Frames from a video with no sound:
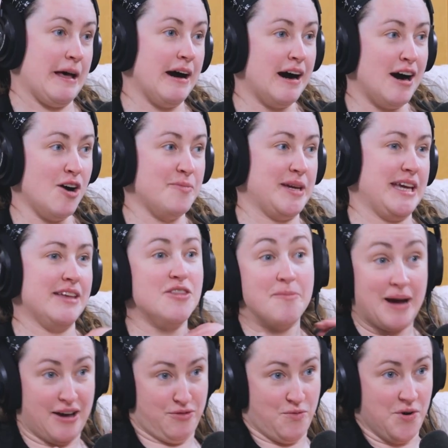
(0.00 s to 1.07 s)
In the
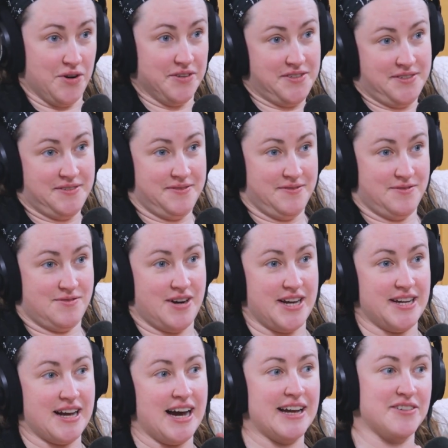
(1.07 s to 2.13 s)
math world,
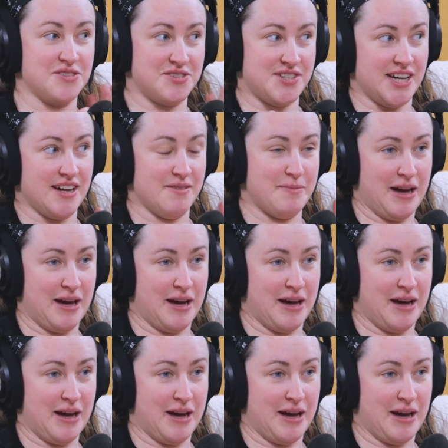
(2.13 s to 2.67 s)
right? I understand